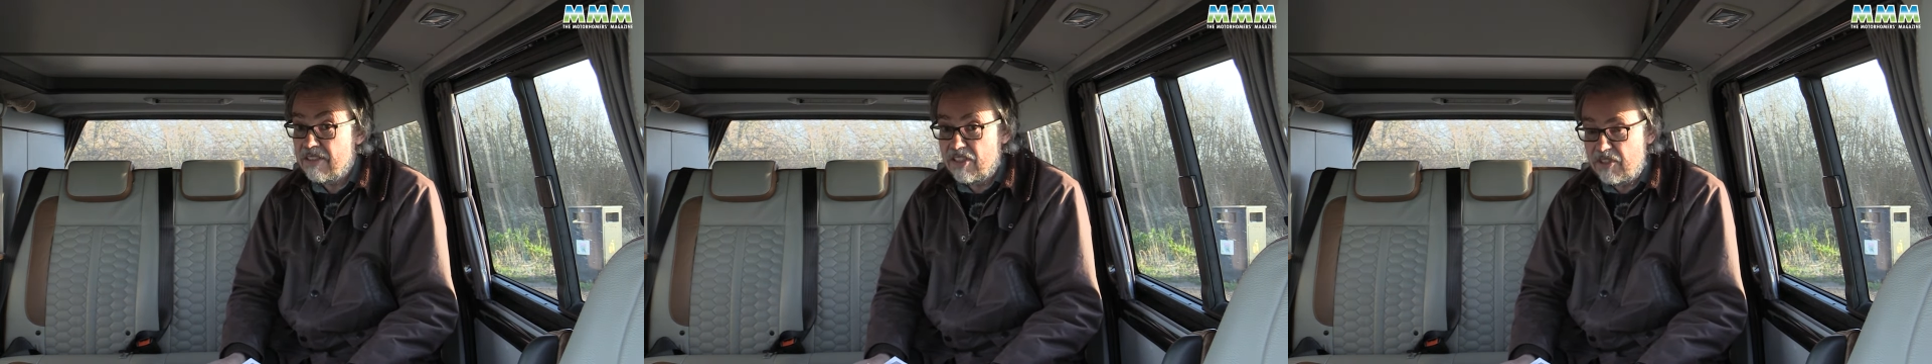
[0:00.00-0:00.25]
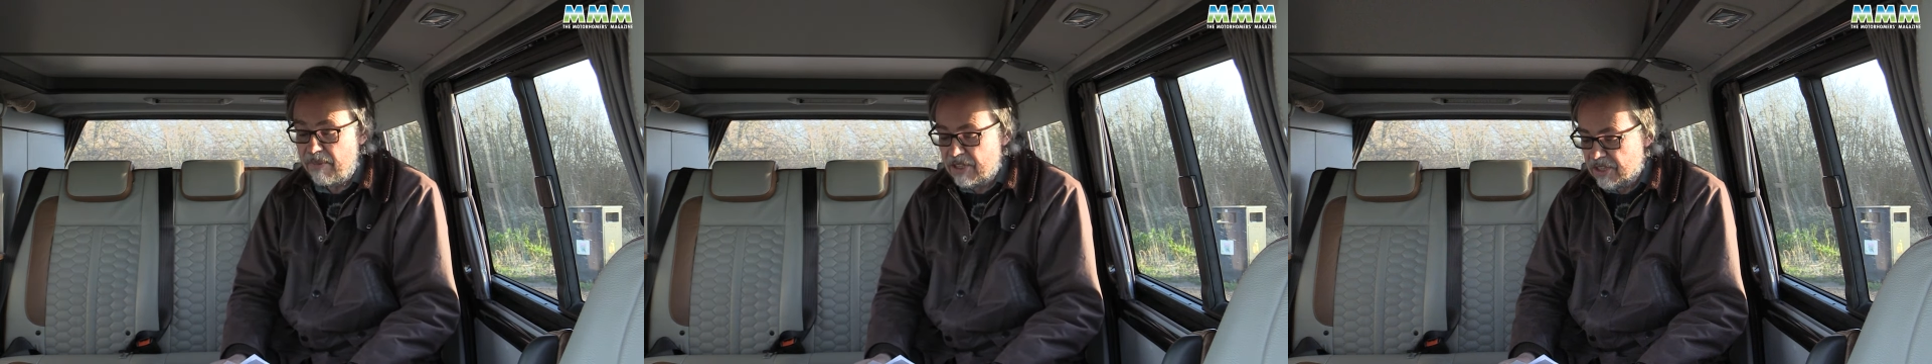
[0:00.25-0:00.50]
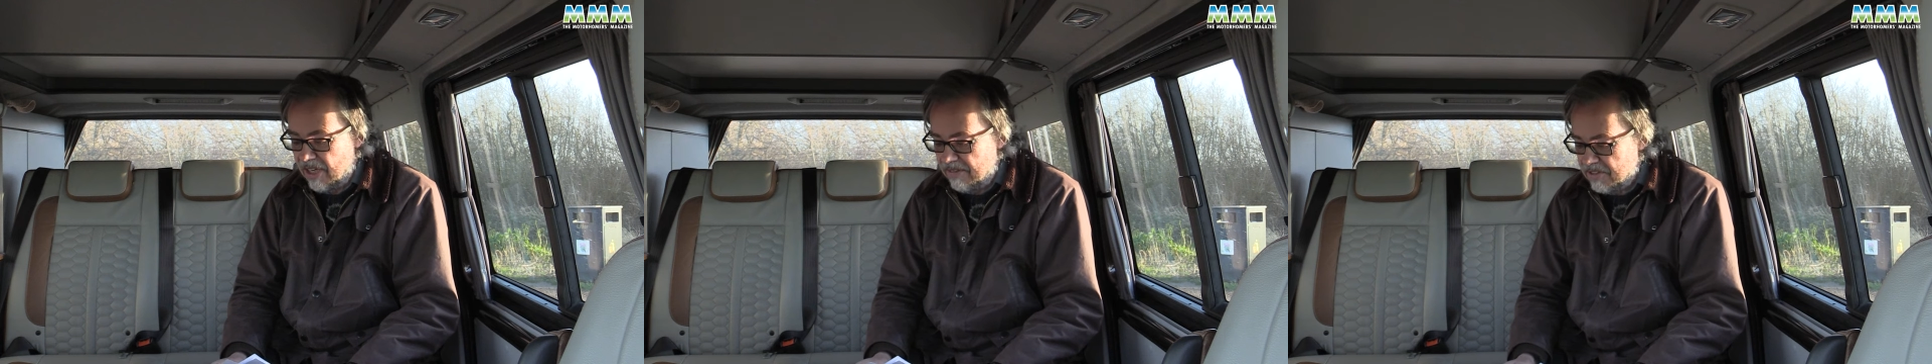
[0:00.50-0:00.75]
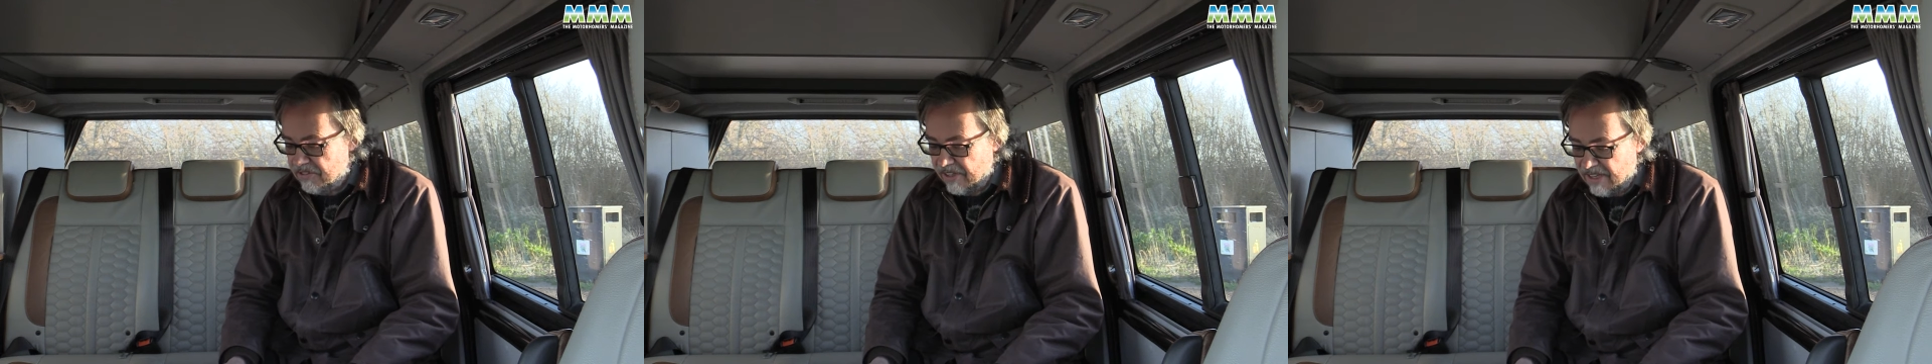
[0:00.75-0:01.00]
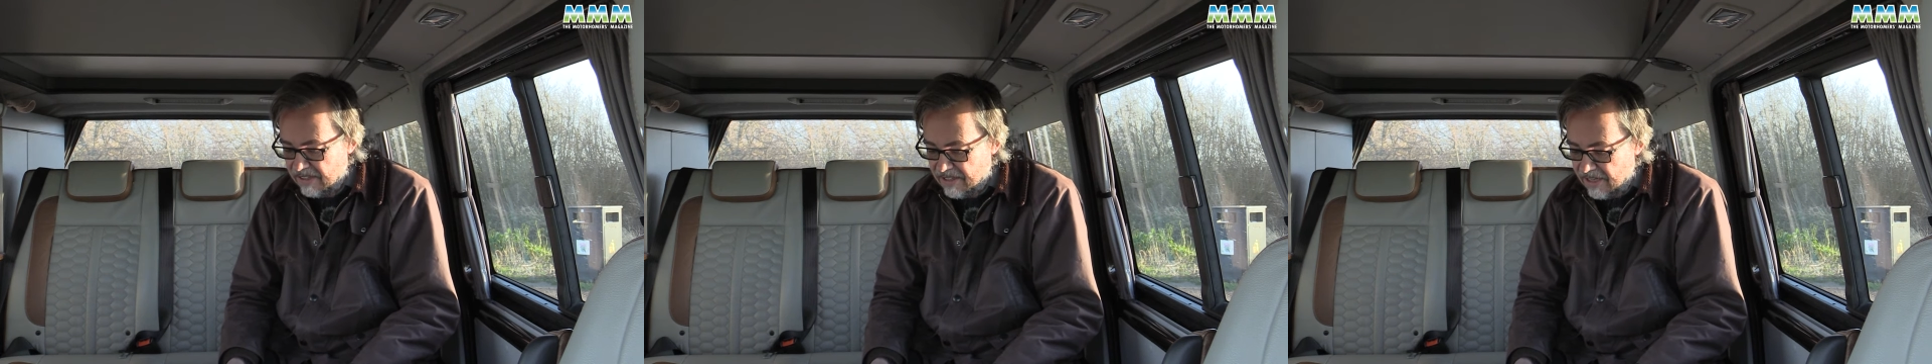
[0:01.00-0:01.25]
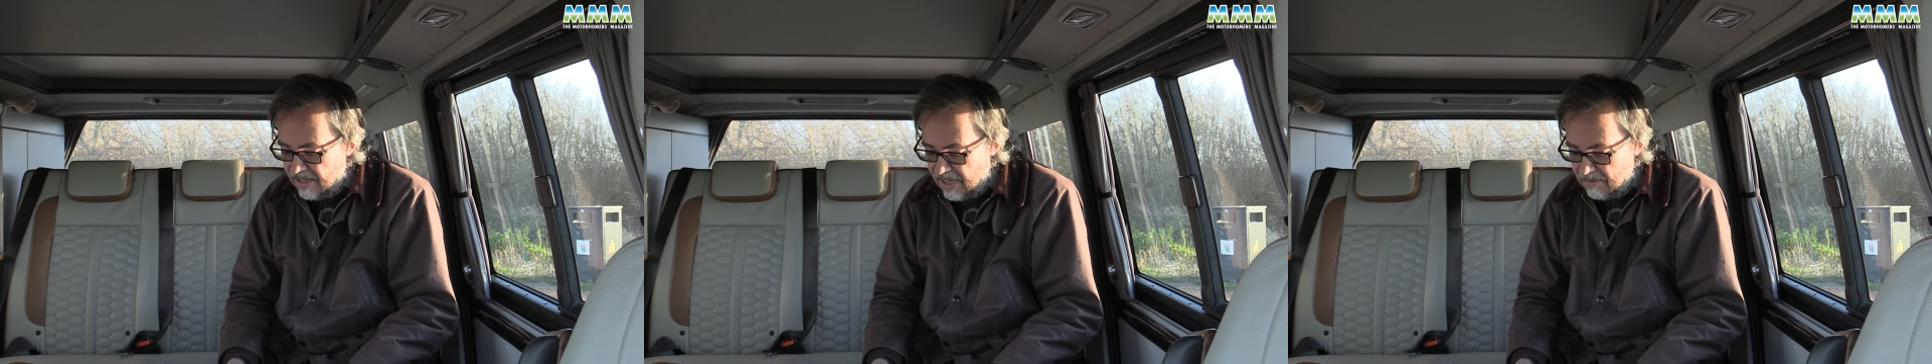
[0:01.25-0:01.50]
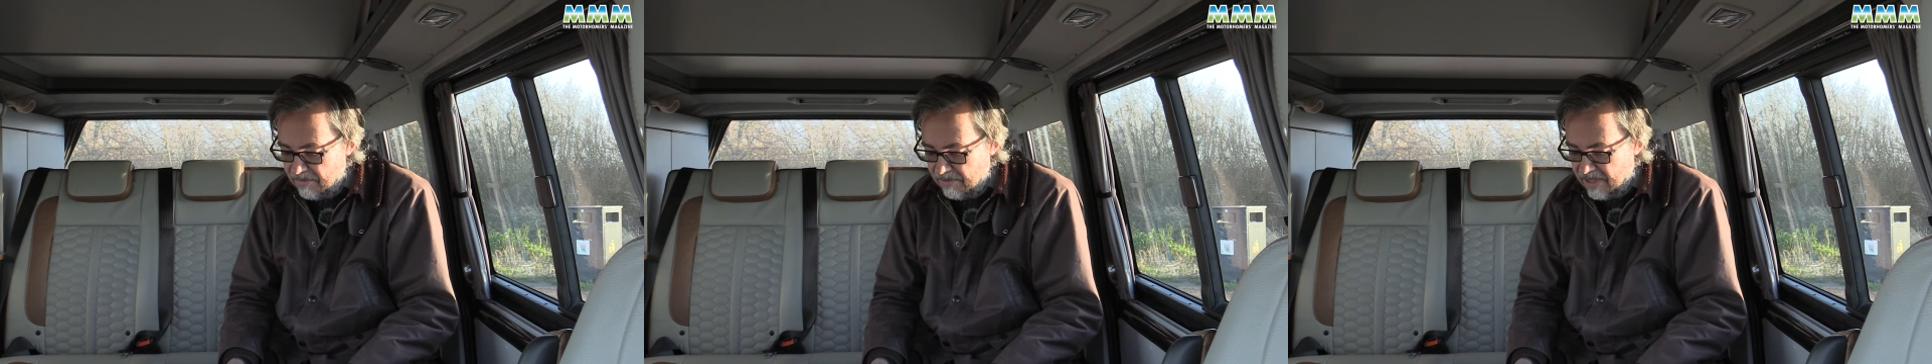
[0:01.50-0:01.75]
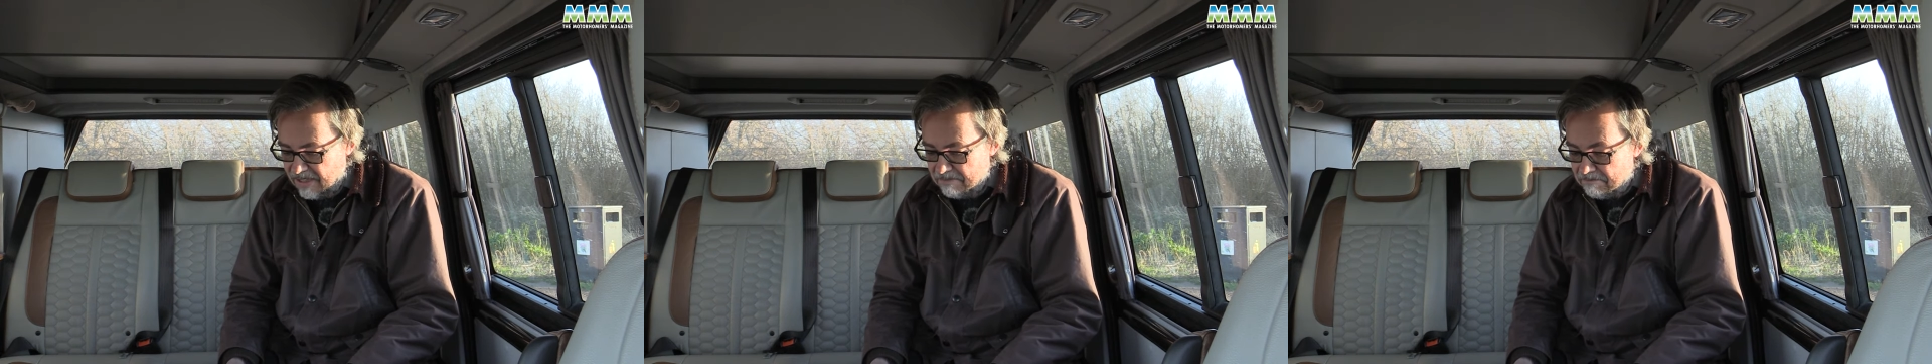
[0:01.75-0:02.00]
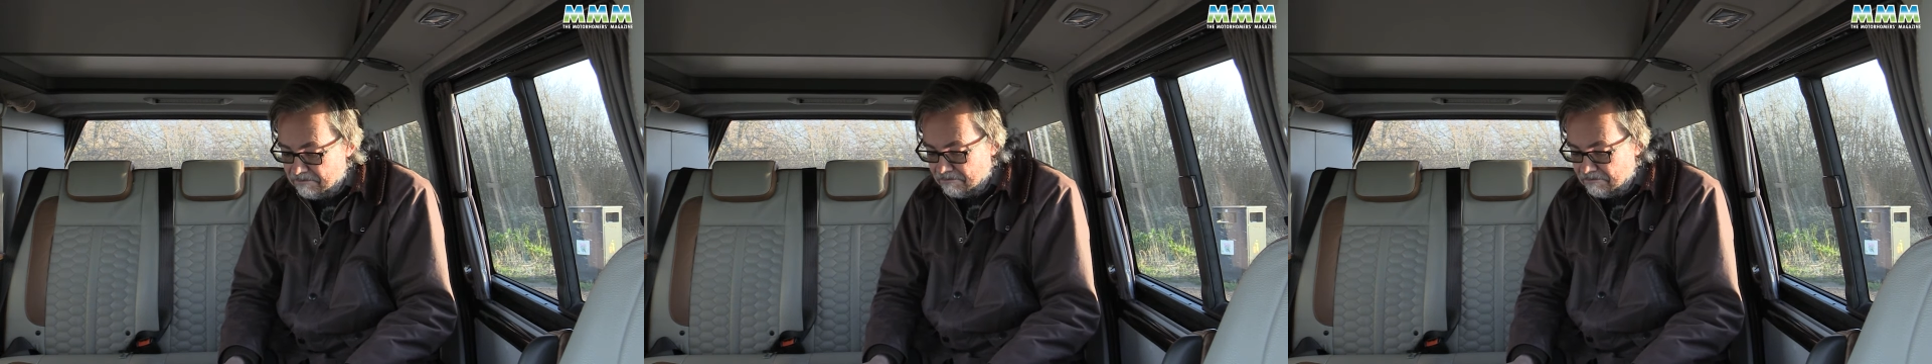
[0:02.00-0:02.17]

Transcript: especially if it's the Nugget camper van.